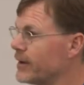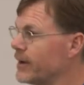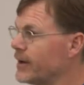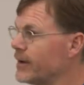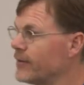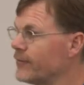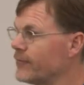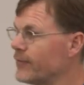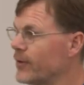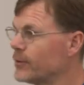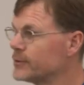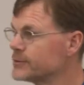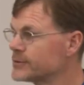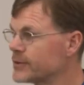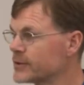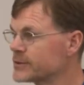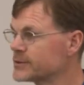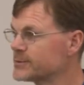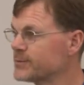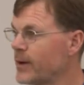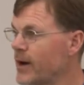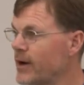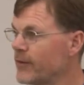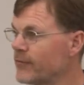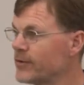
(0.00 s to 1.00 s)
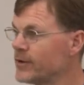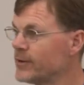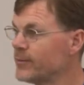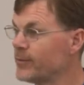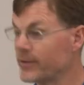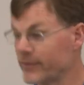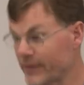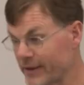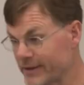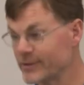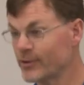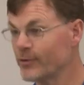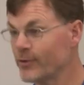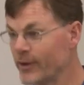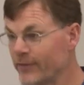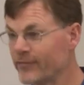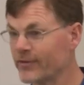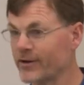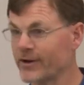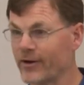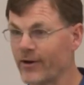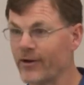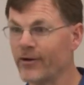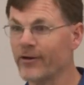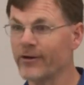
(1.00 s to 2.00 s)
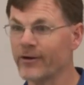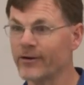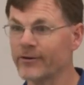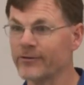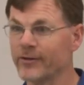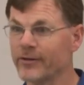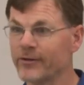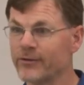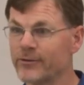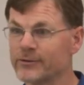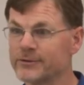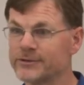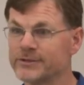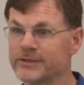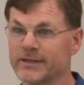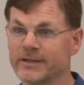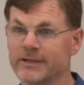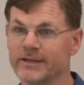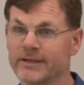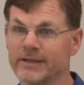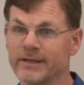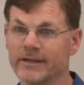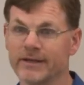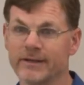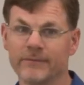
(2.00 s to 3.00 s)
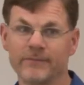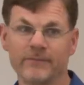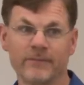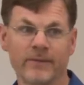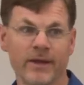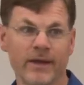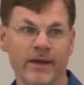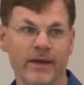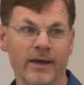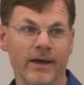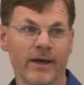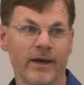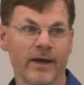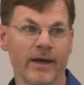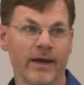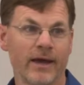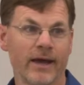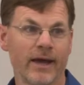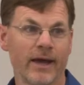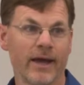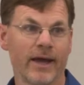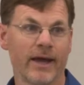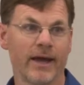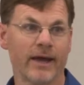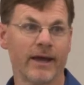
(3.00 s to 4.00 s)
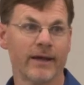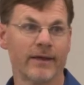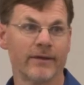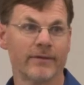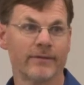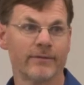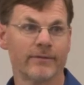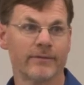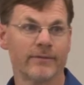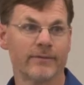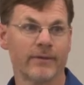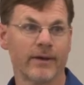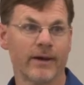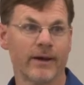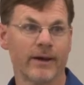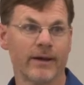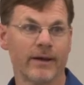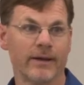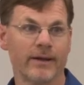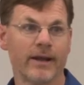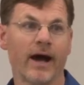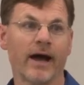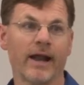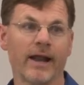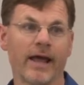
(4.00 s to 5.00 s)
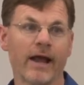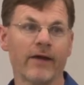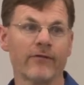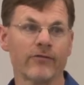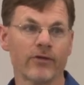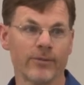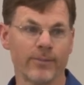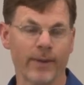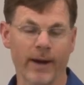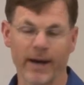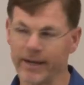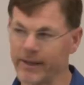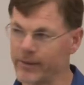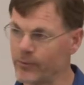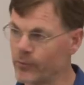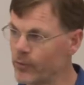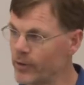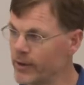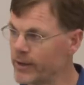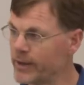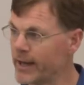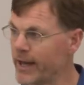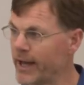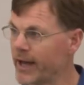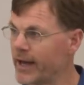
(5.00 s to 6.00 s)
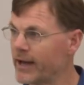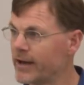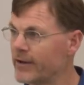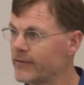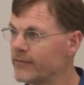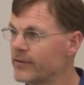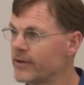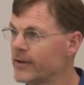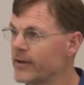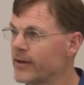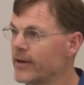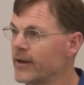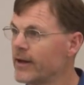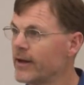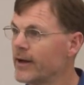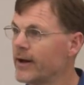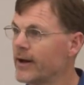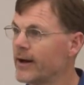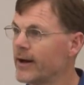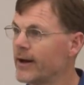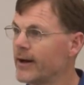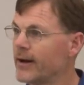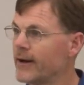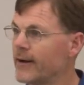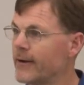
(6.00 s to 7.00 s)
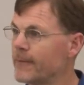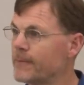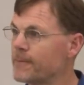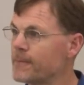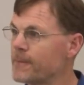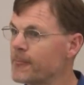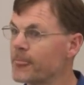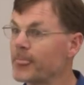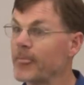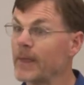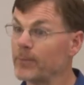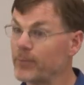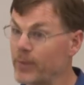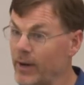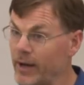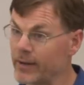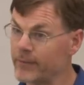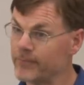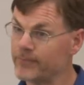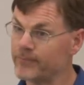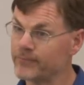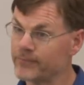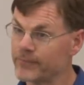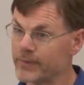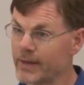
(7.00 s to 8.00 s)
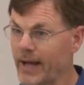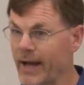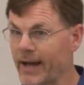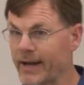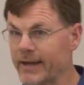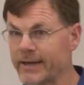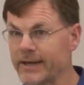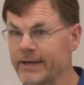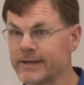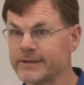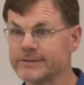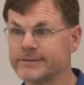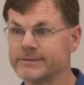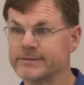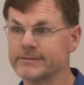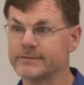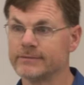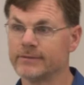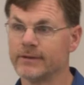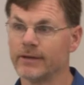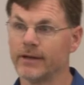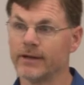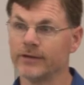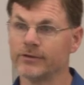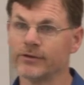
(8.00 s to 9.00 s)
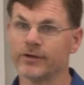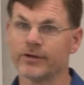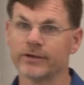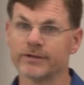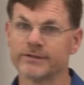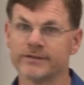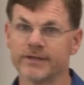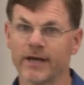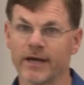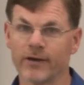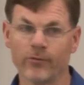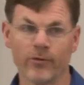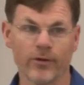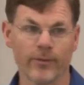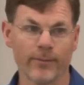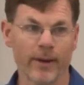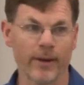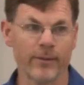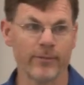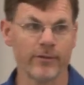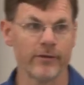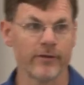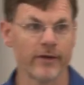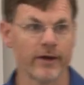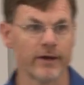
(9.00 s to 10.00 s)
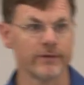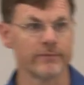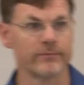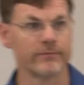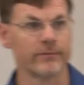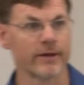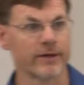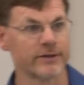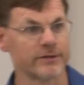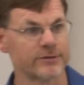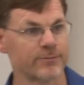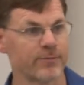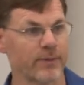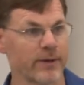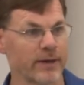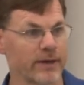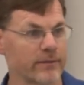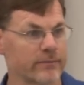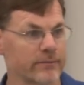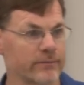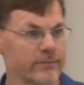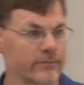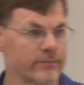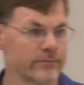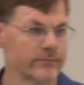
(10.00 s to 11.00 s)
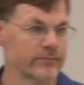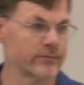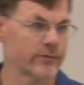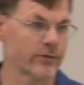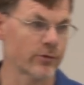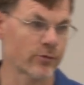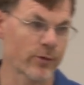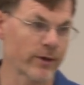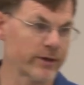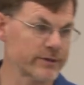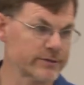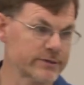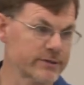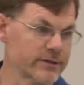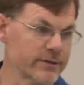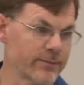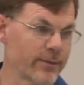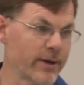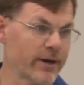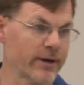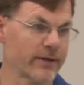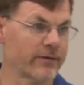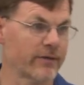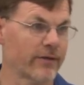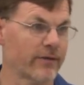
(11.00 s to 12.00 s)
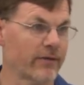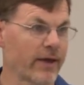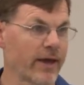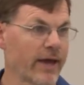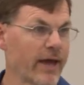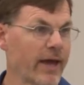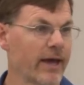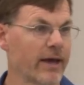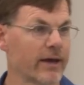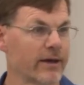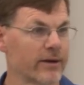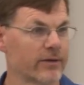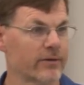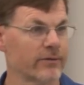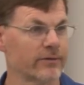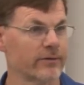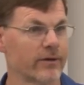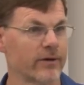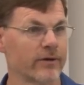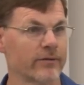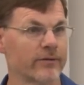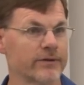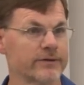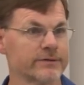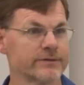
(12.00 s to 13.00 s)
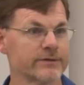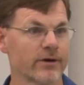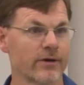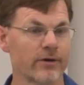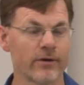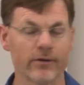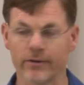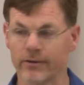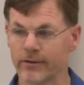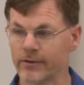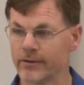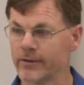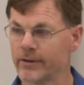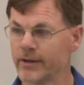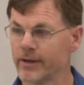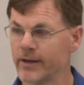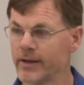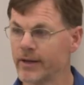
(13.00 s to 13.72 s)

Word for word: of Ozarks poverty, but they do have a car that they're sitting in. And uh, not everybody would have. Um, but I guess uh, you could say, well, maybe they, they spent the rest of the money that they had on, on this car.